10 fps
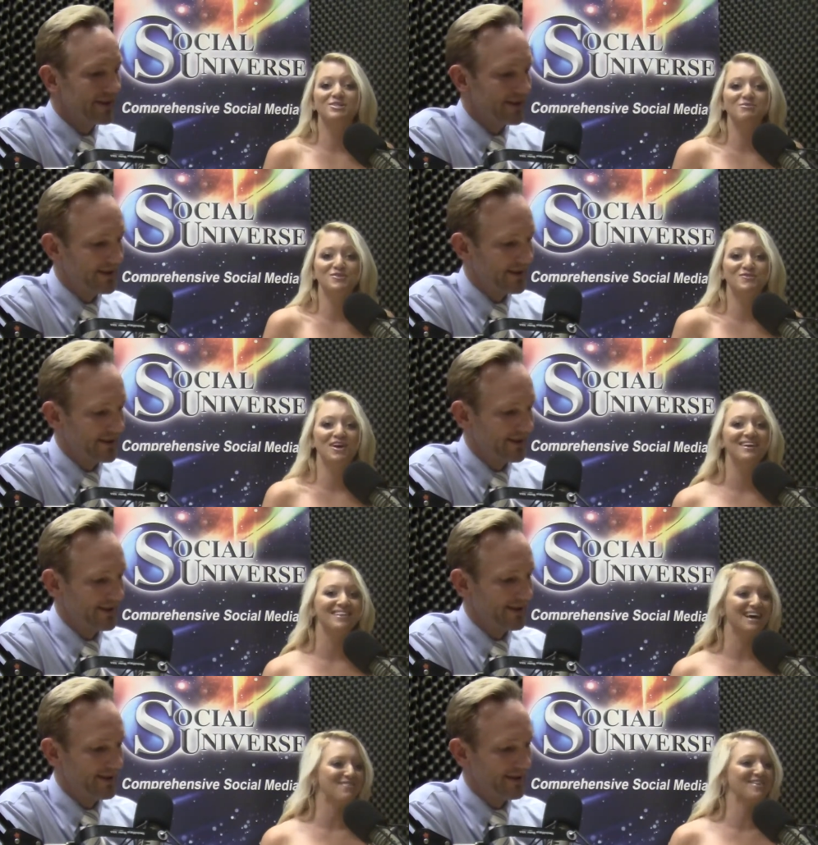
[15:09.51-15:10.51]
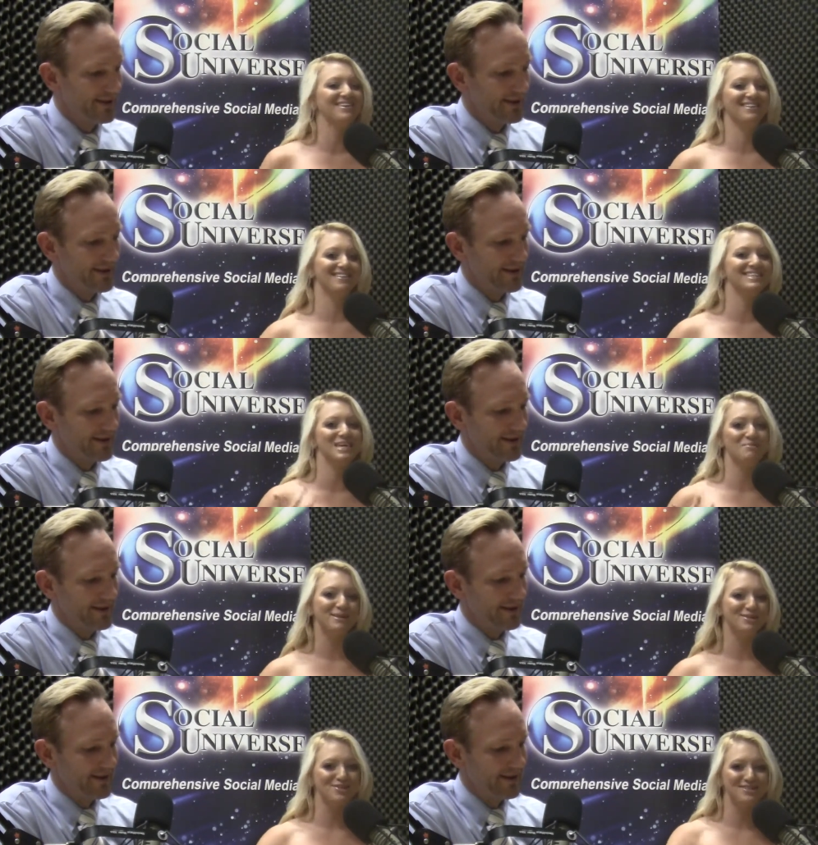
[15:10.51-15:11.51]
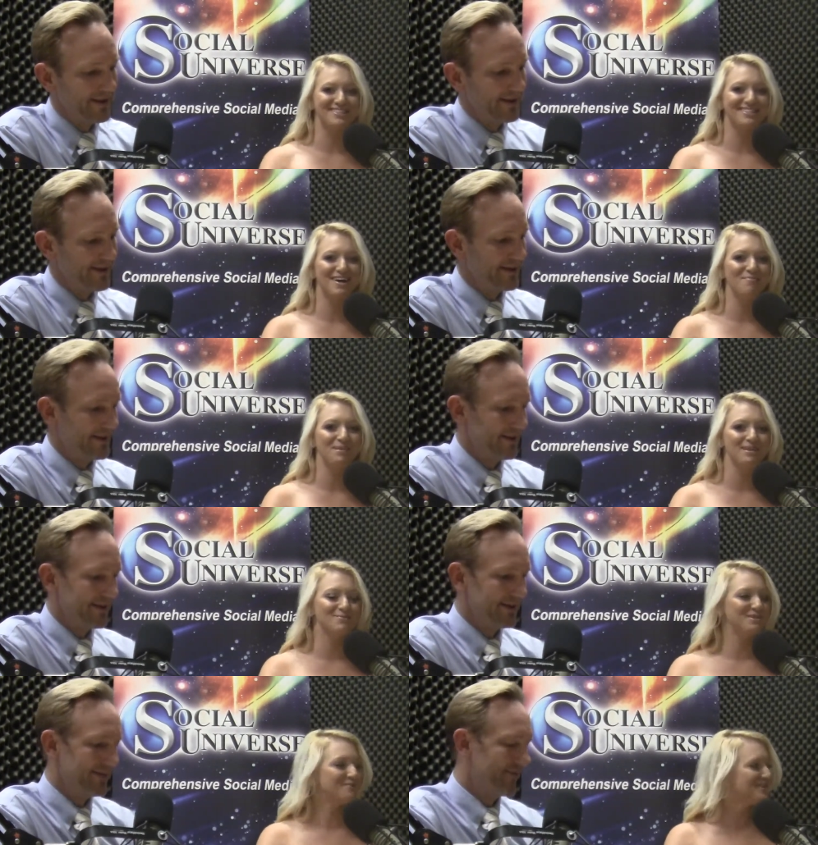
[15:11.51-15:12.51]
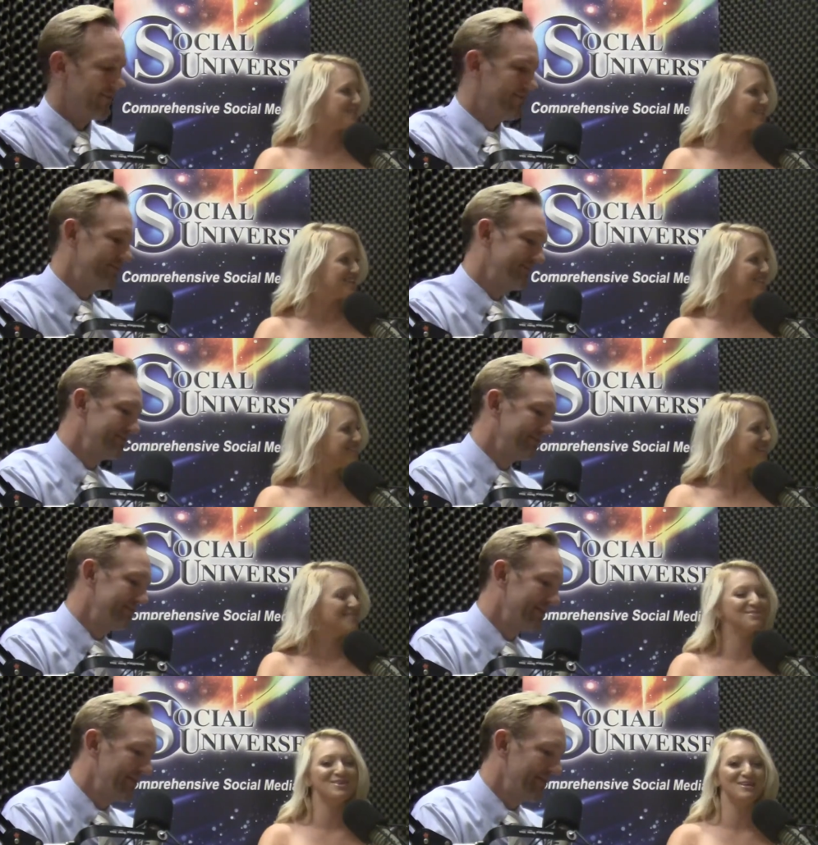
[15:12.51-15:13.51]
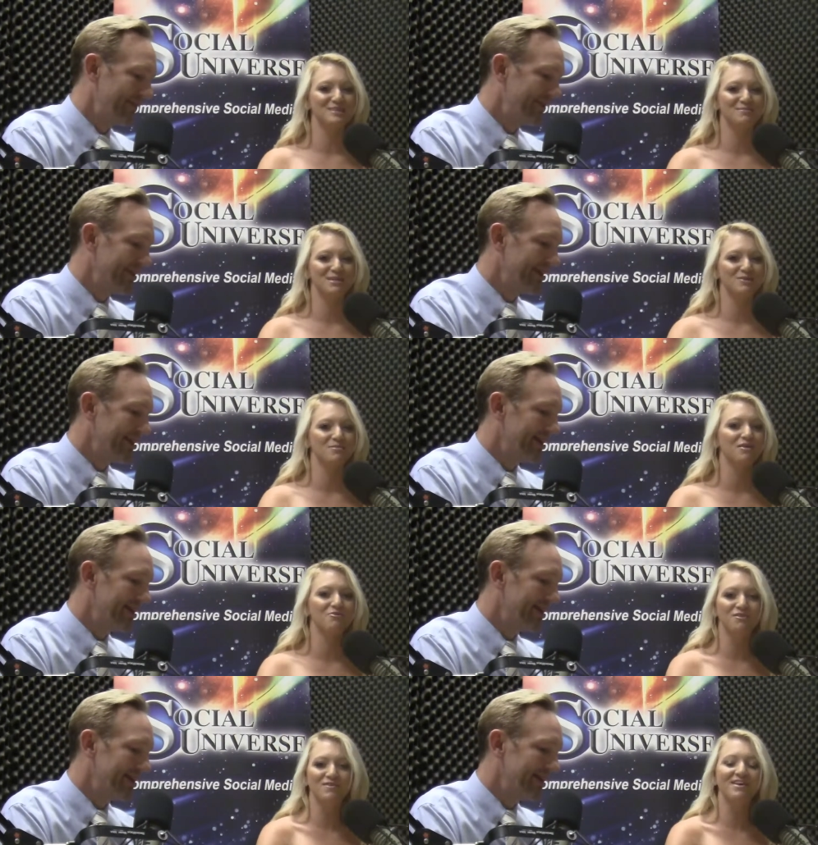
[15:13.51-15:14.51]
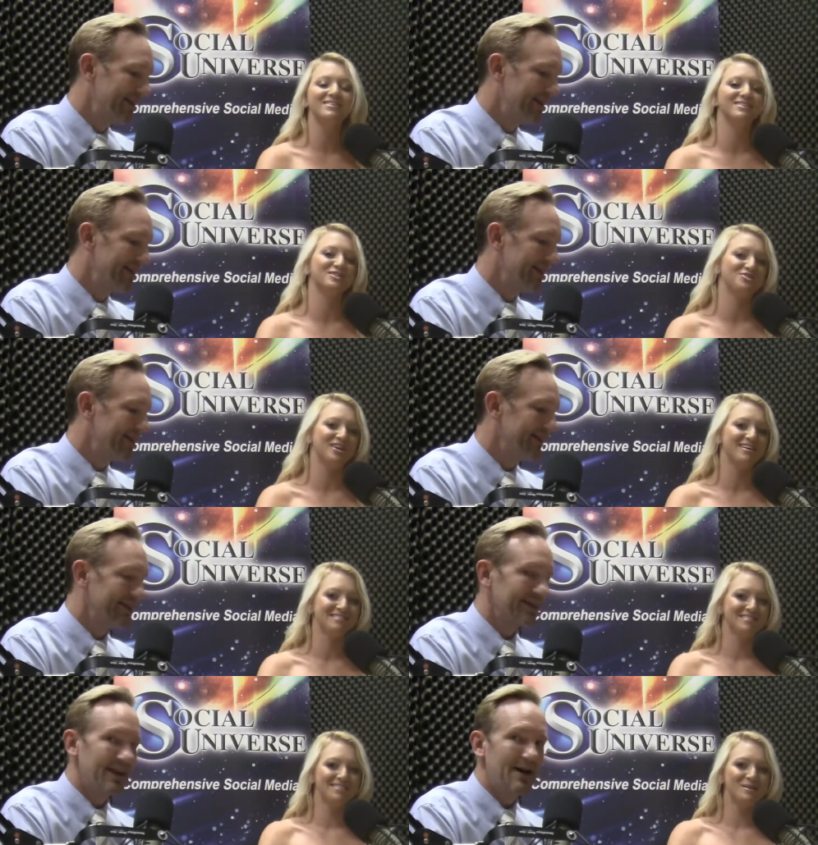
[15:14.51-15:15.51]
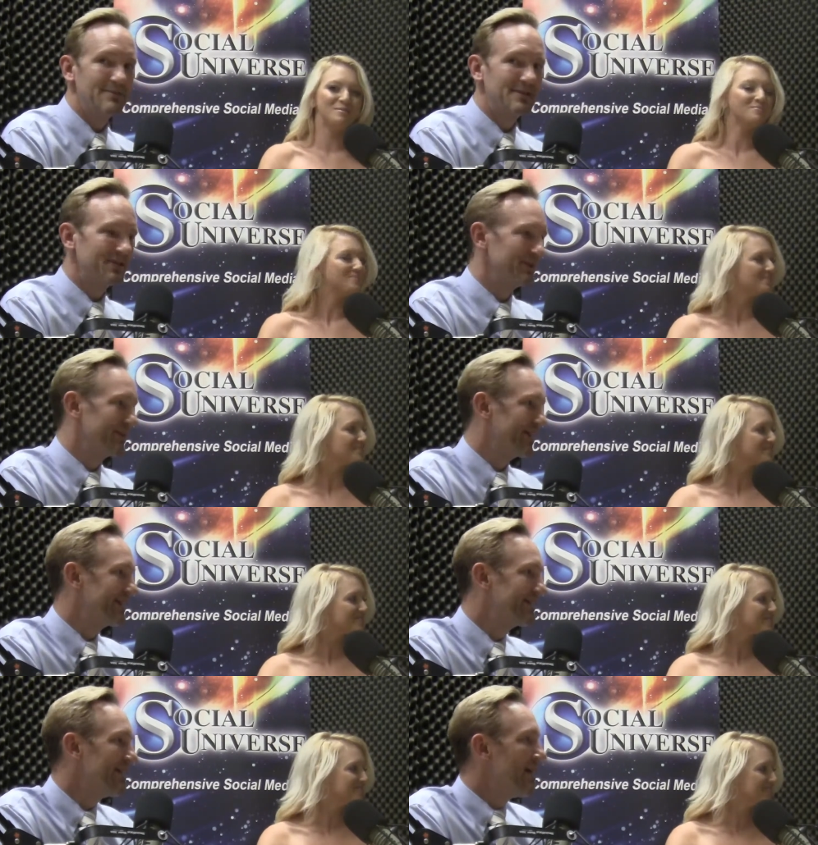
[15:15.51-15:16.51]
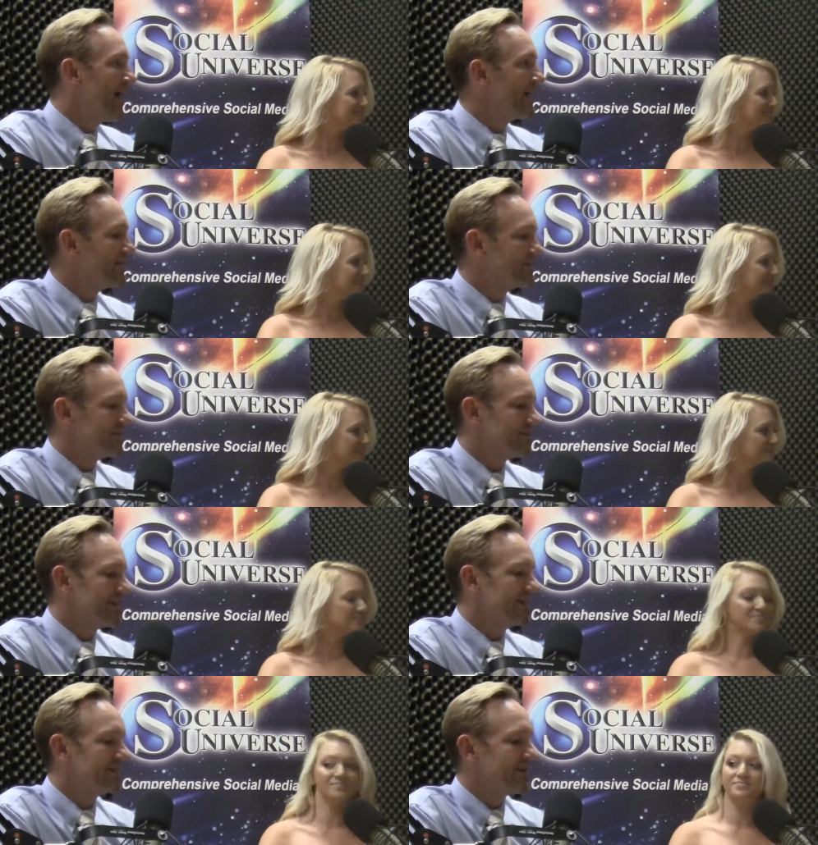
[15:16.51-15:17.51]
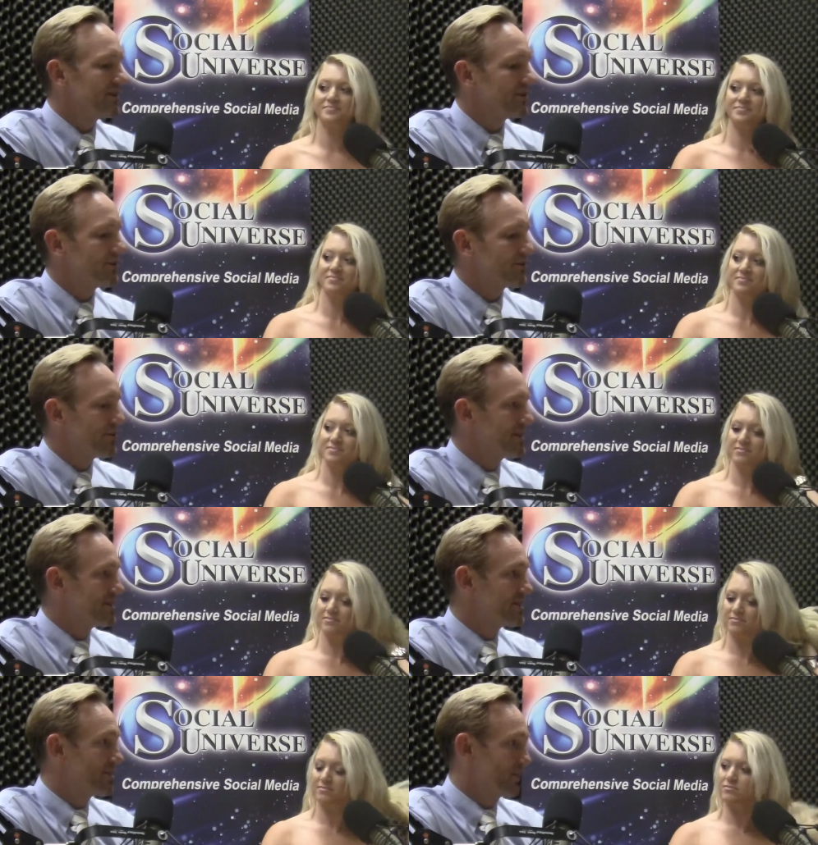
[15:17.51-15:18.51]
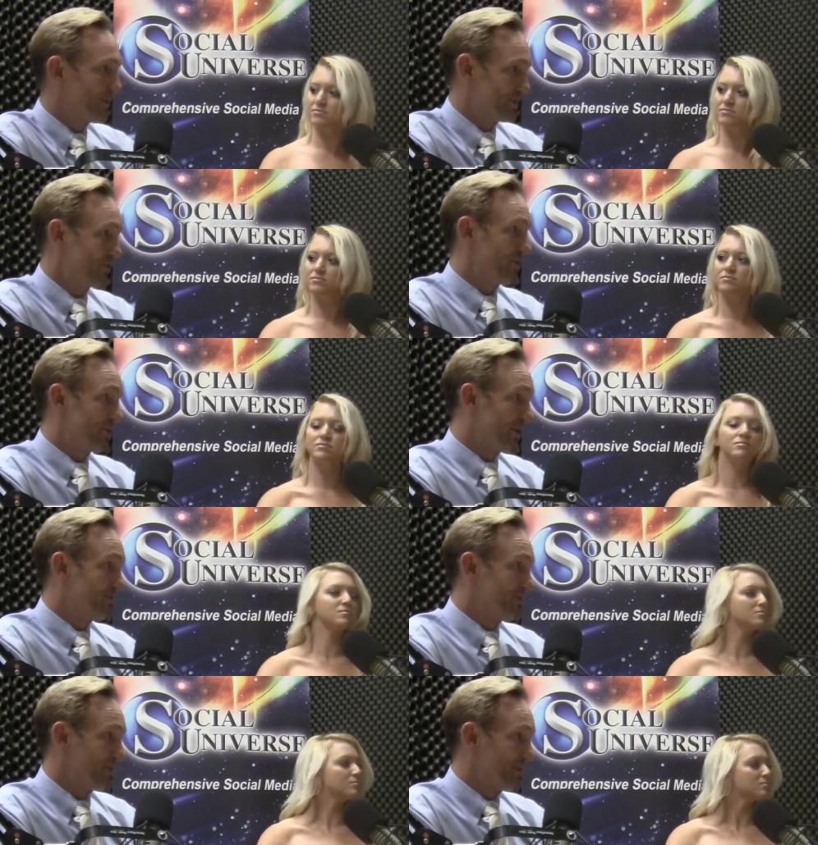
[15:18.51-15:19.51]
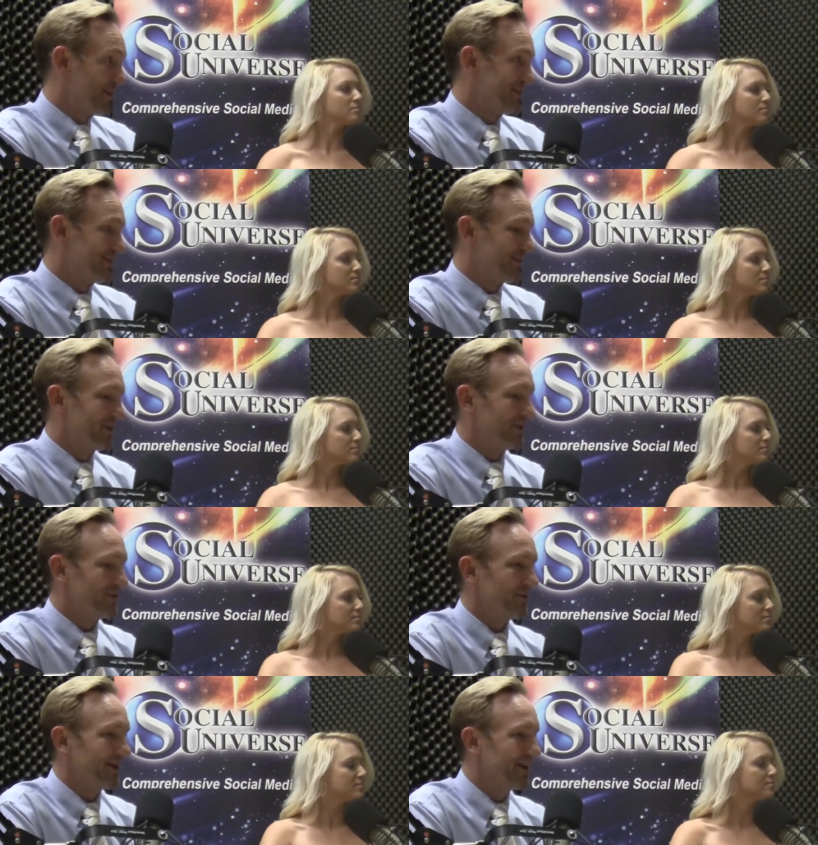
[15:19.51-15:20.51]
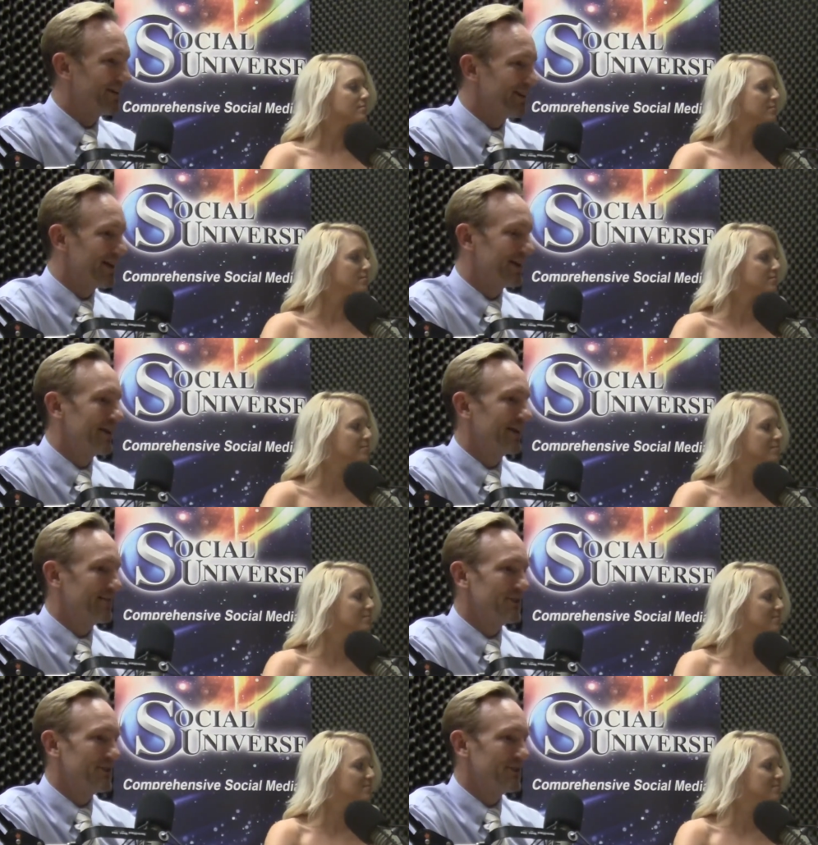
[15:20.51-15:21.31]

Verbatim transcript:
Speaker 1: so much fun laughing and taking pictures and stuff because we knew each other. And it was awesome because we met through the fitness industry.
Speaker 2: Absolutely. And now, Desiree, share your information too, what you feel comfortable with. So we don't want any. I think if